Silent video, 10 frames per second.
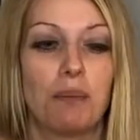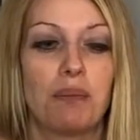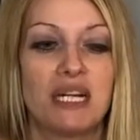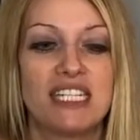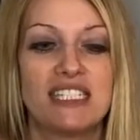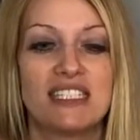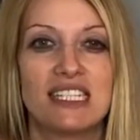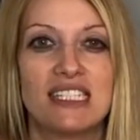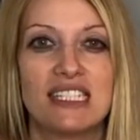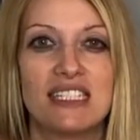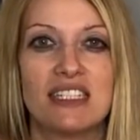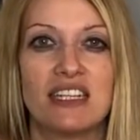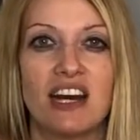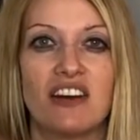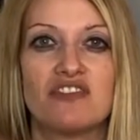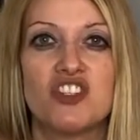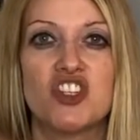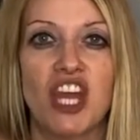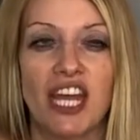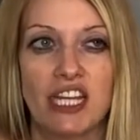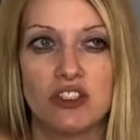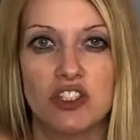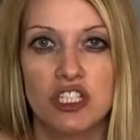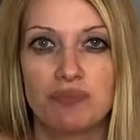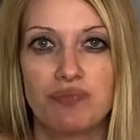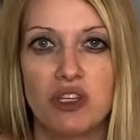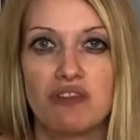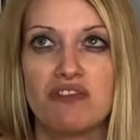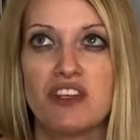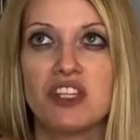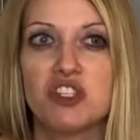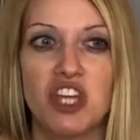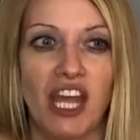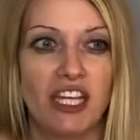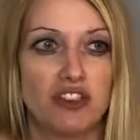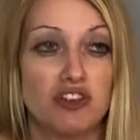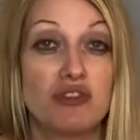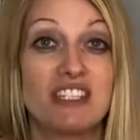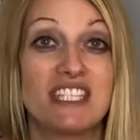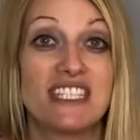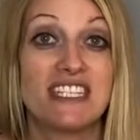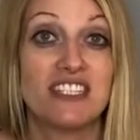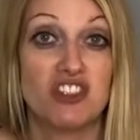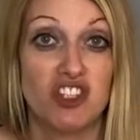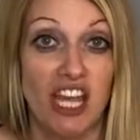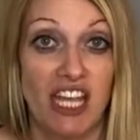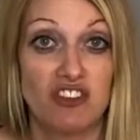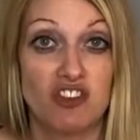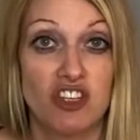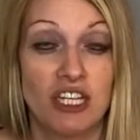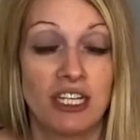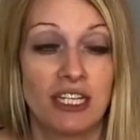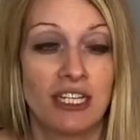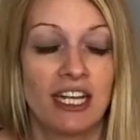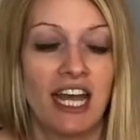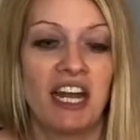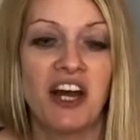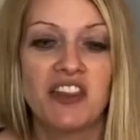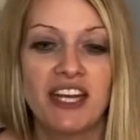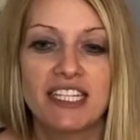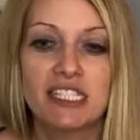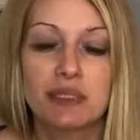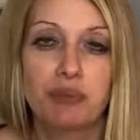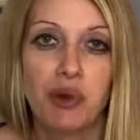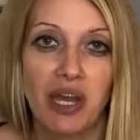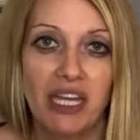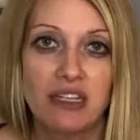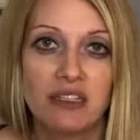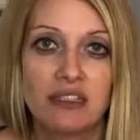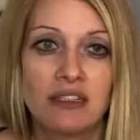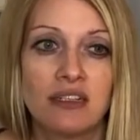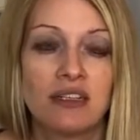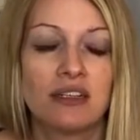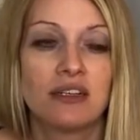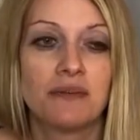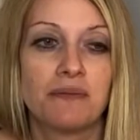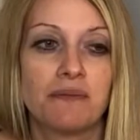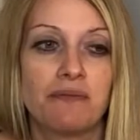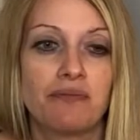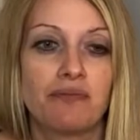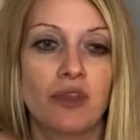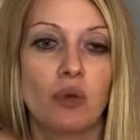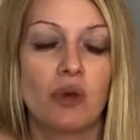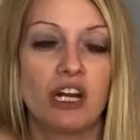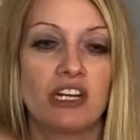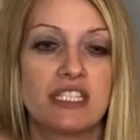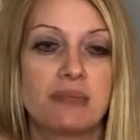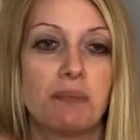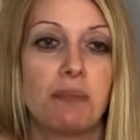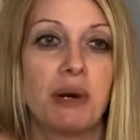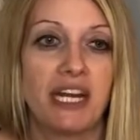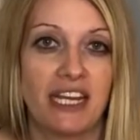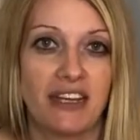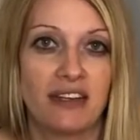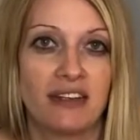But it is a season of change. You can feel the change. You can see the change. And unlike spring, where it's budding,